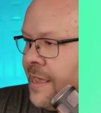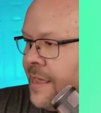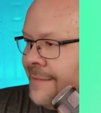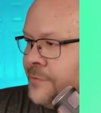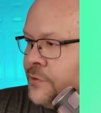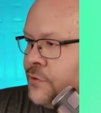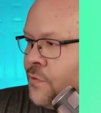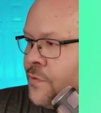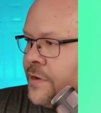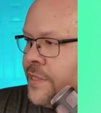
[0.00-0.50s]

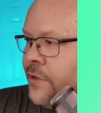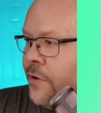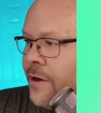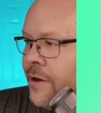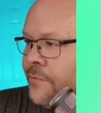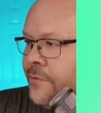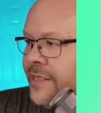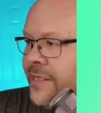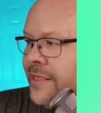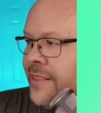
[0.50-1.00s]
I'm torn, though.
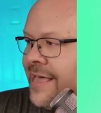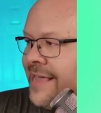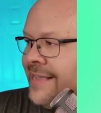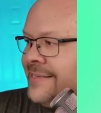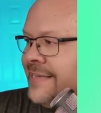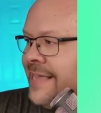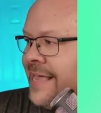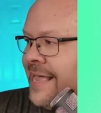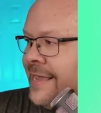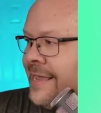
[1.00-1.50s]
I really like
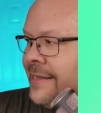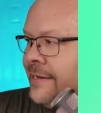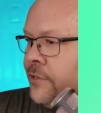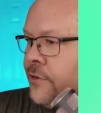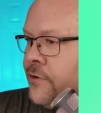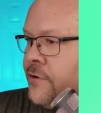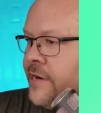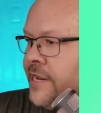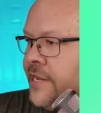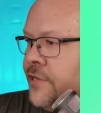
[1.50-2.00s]
tech and
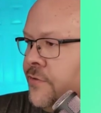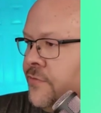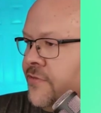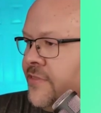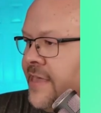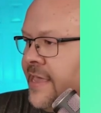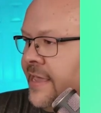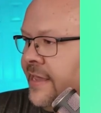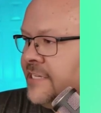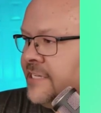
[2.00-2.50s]
learning new
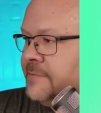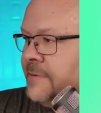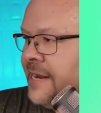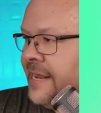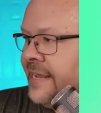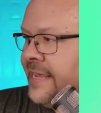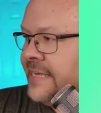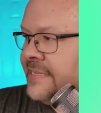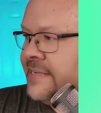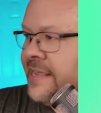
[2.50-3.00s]
things, but
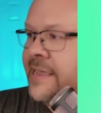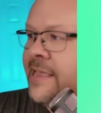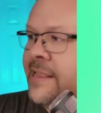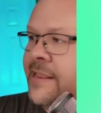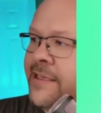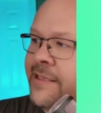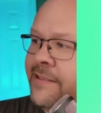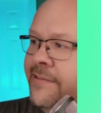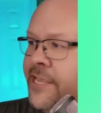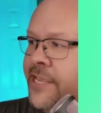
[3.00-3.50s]
I guess I
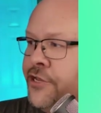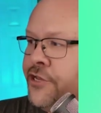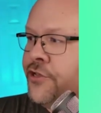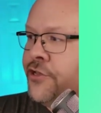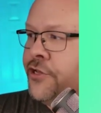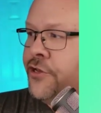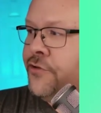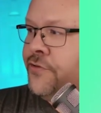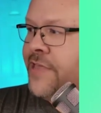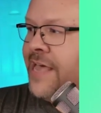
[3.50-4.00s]
can continue
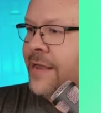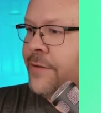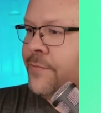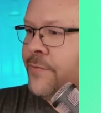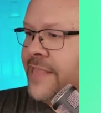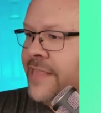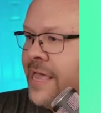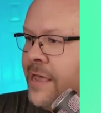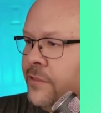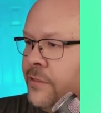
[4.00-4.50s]
to do that
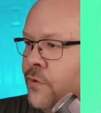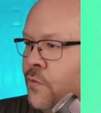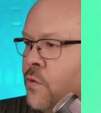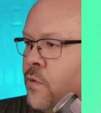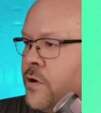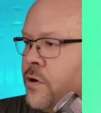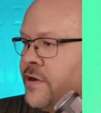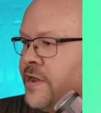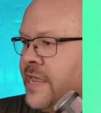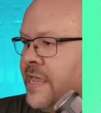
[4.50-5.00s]
without the
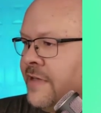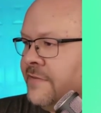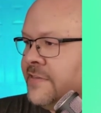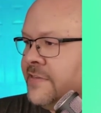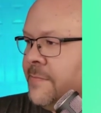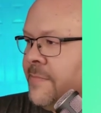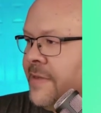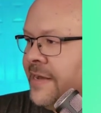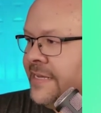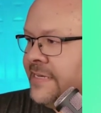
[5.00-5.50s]
worry of
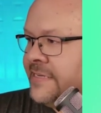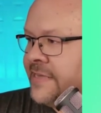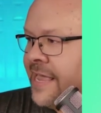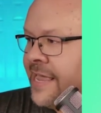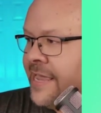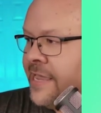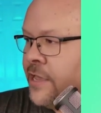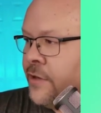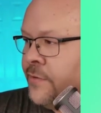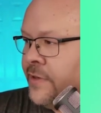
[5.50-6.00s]
somebody's
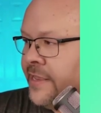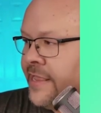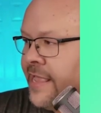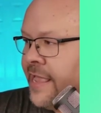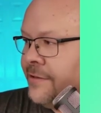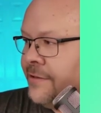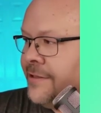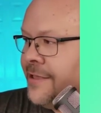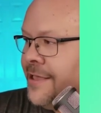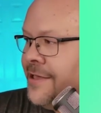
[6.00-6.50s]
site going
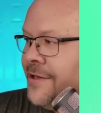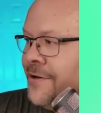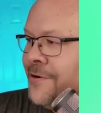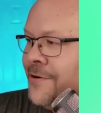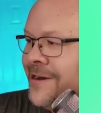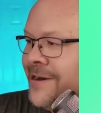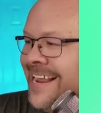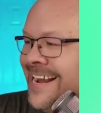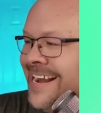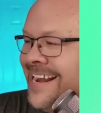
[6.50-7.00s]
down
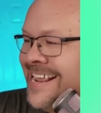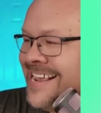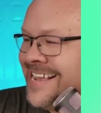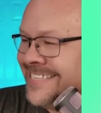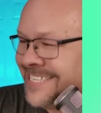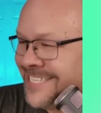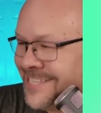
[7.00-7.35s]
or getting a